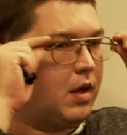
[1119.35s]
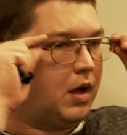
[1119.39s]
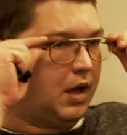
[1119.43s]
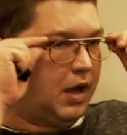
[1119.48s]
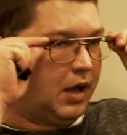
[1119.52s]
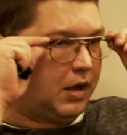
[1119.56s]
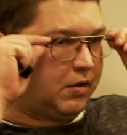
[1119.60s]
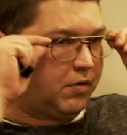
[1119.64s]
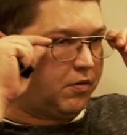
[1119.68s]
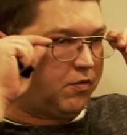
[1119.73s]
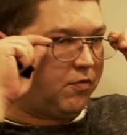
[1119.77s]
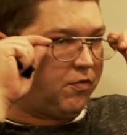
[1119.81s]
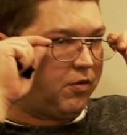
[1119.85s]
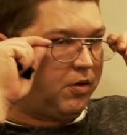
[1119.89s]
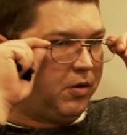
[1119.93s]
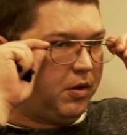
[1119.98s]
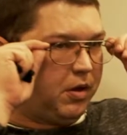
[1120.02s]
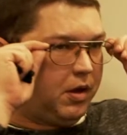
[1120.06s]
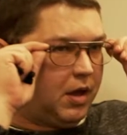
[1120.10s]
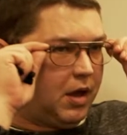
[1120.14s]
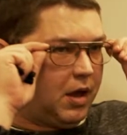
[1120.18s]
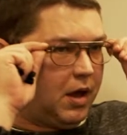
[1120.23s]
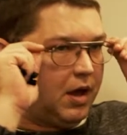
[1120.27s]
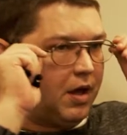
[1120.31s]
I like to
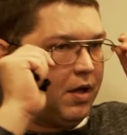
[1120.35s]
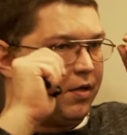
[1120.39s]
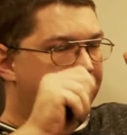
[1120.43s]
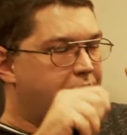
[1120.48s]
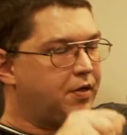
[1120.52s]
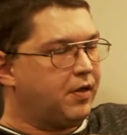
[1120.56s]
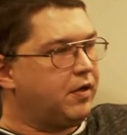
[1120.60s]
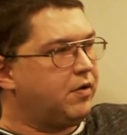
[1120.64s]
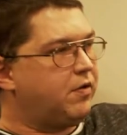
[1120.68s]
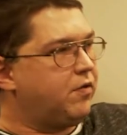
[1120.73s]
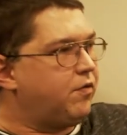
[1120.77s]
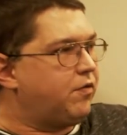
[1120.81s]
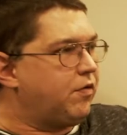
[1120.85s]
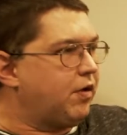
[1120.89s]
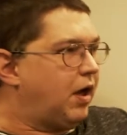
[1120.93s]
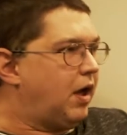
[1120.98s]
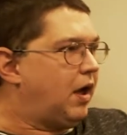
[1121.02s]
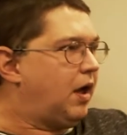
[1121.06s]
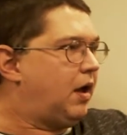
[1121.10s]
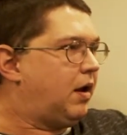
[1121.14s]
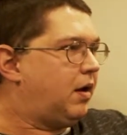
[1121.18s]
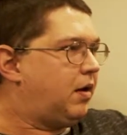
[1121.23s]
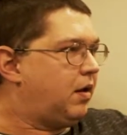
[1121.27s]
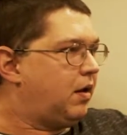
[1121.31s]
see things
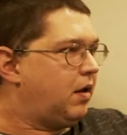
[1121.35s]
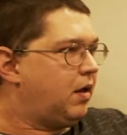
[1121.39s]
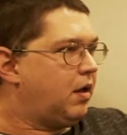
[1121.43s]
that